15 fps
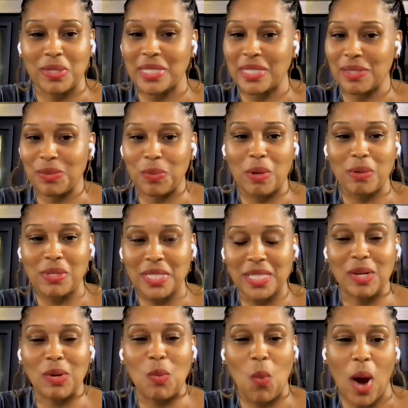So you won't
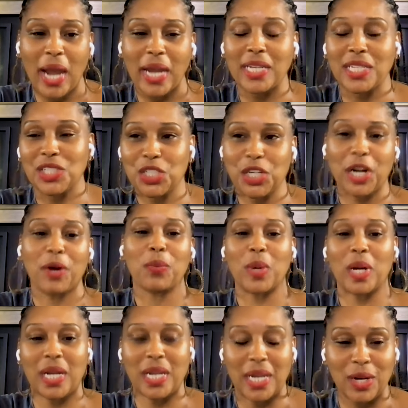see a white
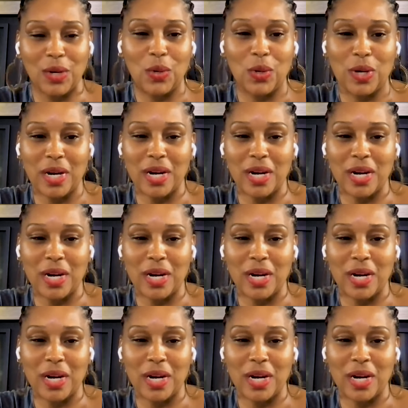chair railing mm-hmm.